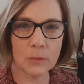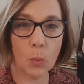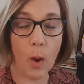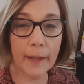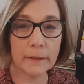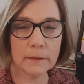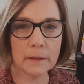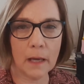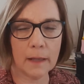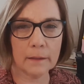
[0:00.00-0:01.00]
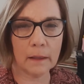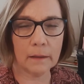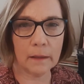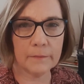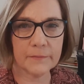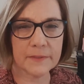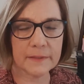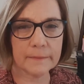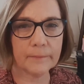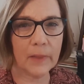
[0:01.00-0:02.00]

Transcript: white cotton gloves.